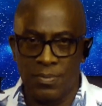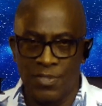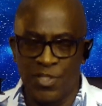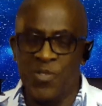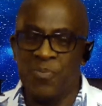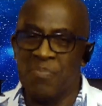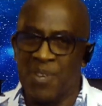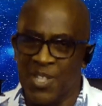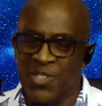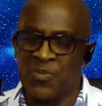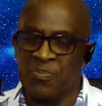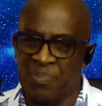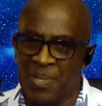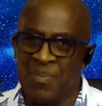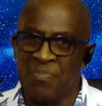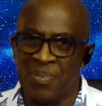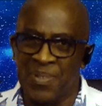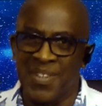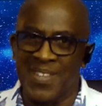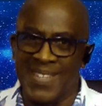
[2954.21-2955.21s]
You must
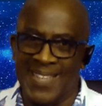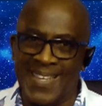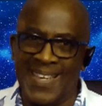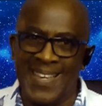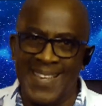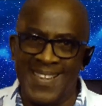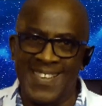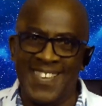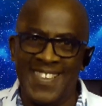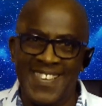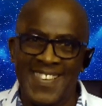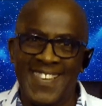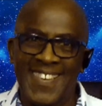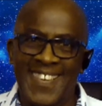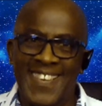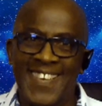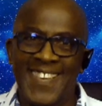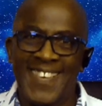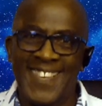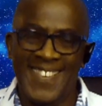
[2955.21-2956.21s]
be born again.
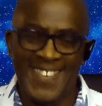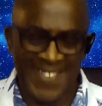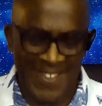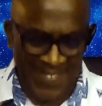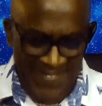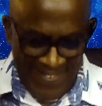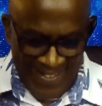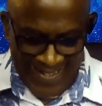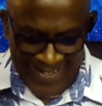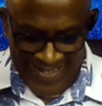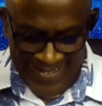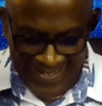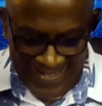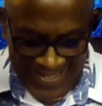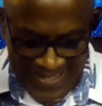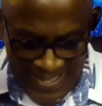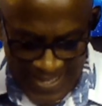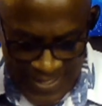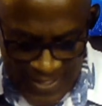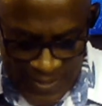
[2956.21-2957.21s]
All right.
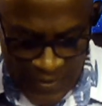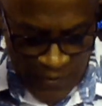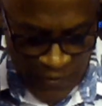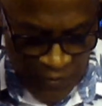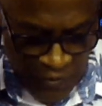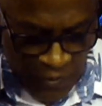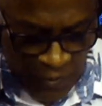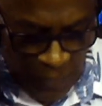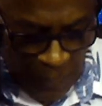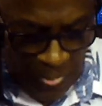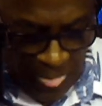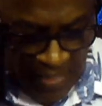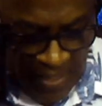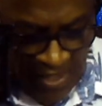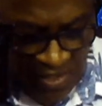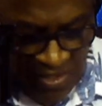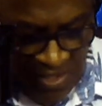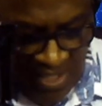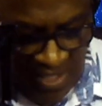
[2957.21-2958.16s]
So he